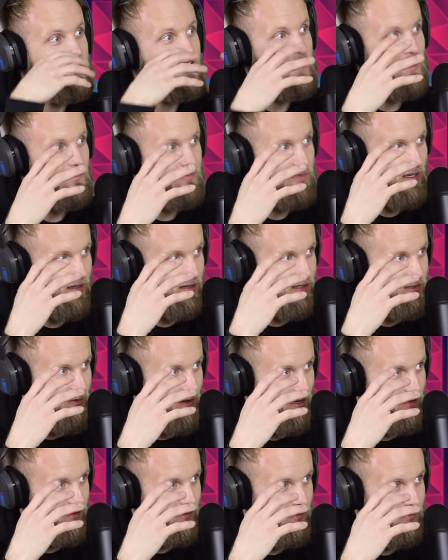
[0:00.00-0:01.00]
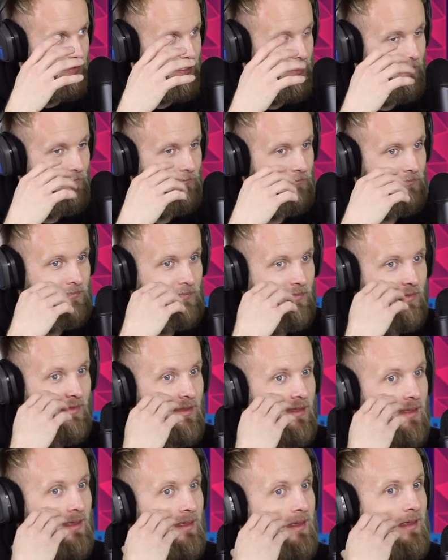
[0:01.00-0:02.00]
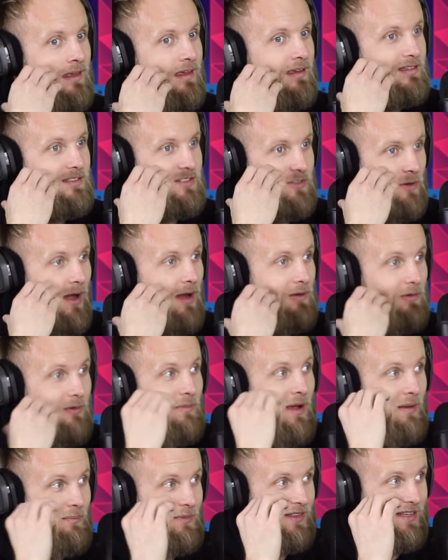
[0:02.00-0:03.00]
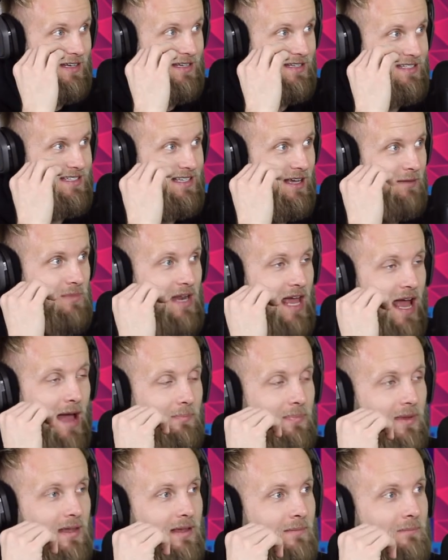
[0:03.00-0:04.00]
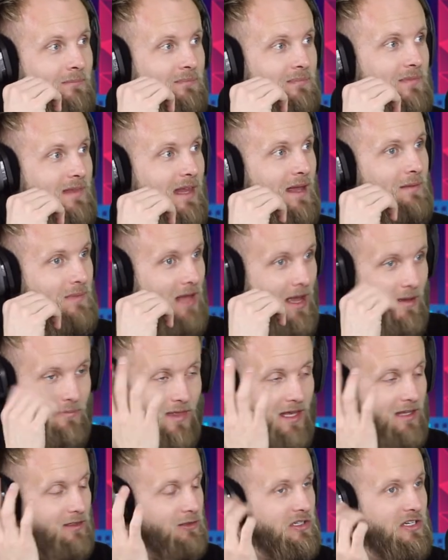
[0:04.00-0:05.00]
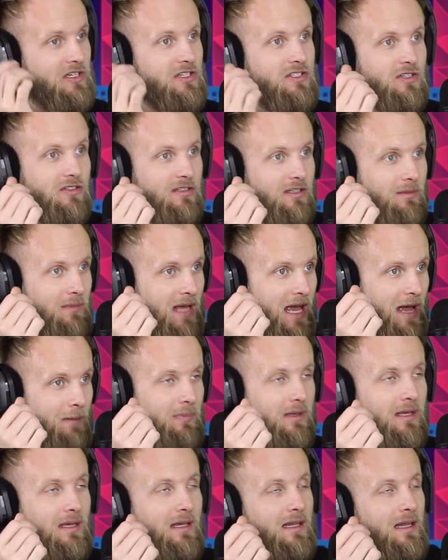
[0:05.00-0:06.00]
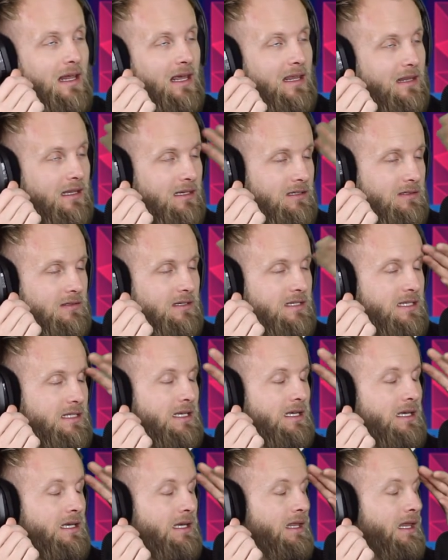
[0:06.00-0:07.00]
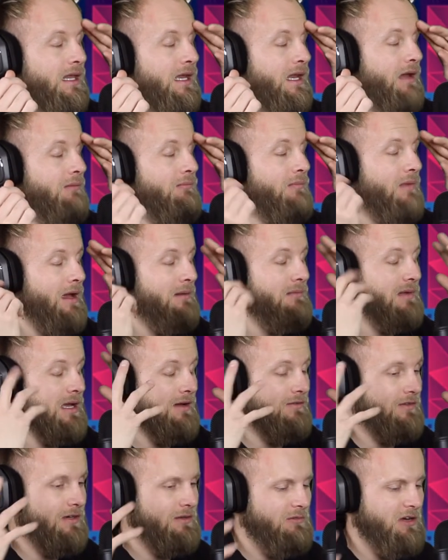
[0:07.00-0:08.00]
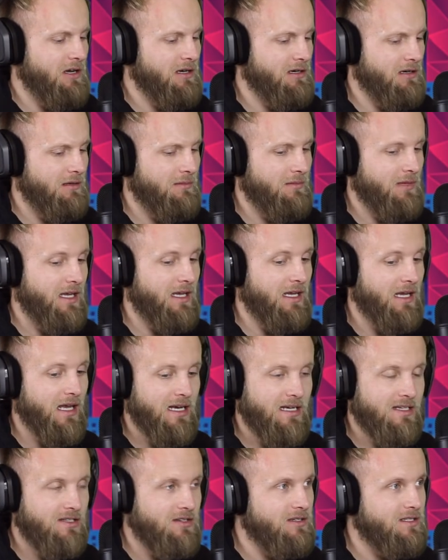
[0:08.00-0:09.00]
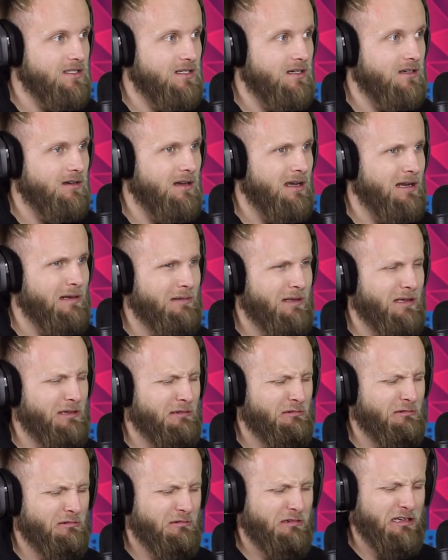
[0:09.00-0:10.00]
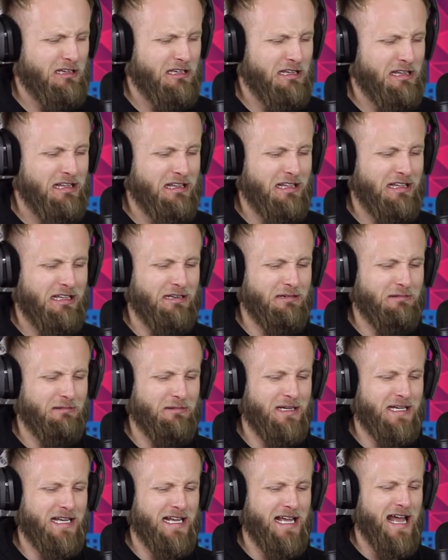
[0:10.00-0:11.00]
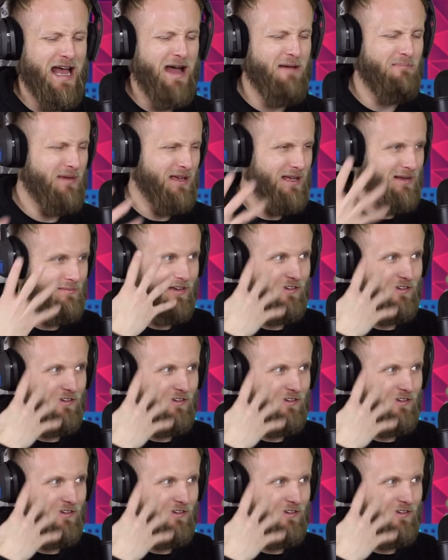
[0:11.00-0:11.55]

tipped all this water on me. So I remember this. I'm napping. I'm like 3 years old, I'm napping, and they do this thing, and then I'm covered in water. I'm like, and so I start crying. I'm like, what happened?